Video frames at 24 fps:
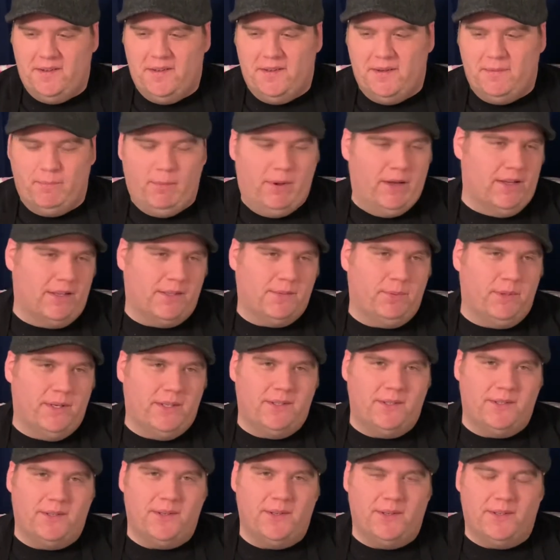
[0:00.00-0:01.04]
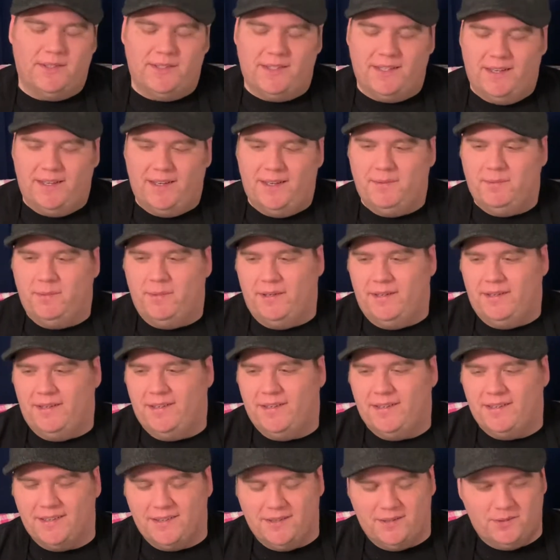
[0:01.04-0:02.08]
best pizza you'd say, but
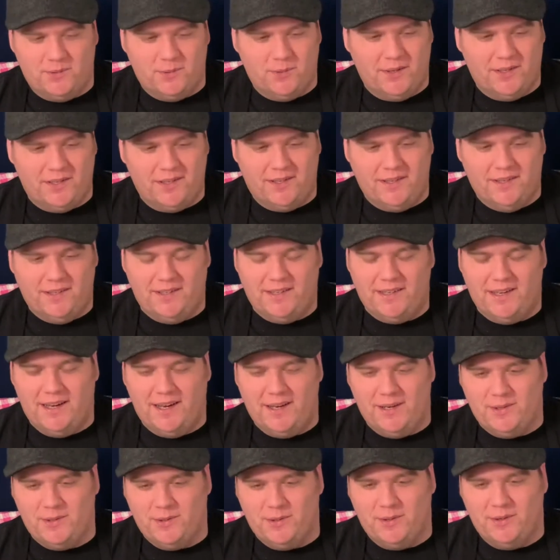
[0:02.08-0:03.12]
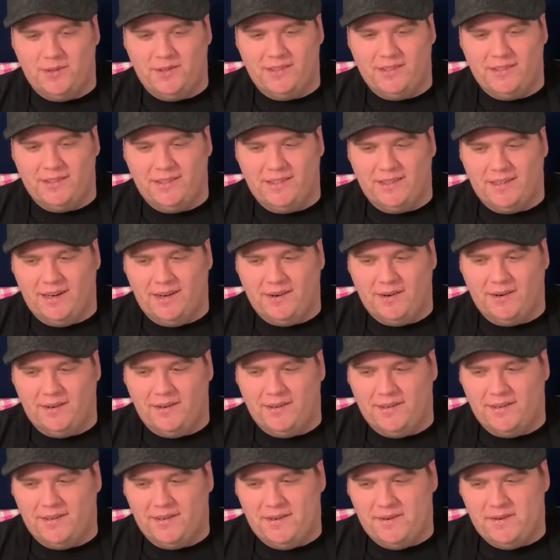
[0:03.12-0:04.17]
it's really good and I enjoy it and I
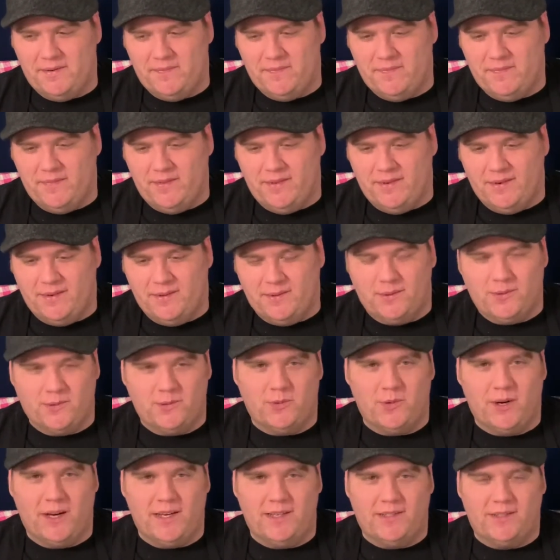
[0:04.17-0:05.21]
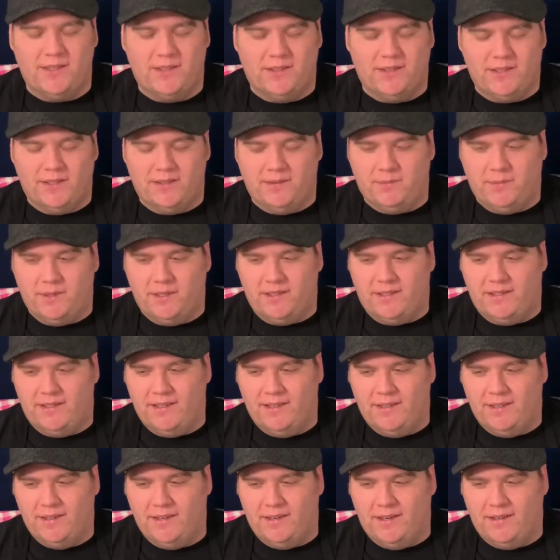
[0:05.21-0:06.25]
was raised on it, but
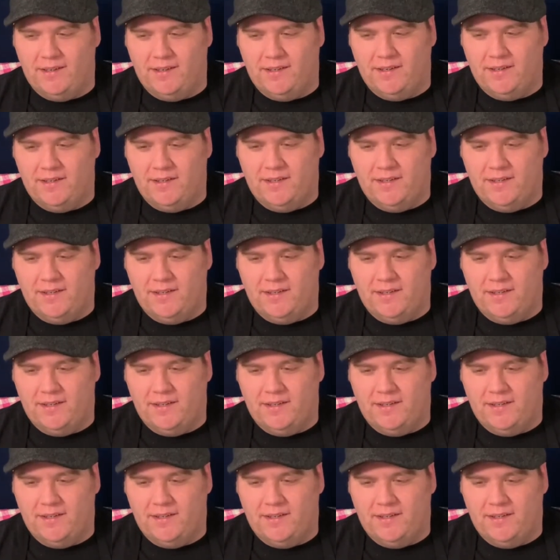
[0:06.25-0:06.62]
they're uh,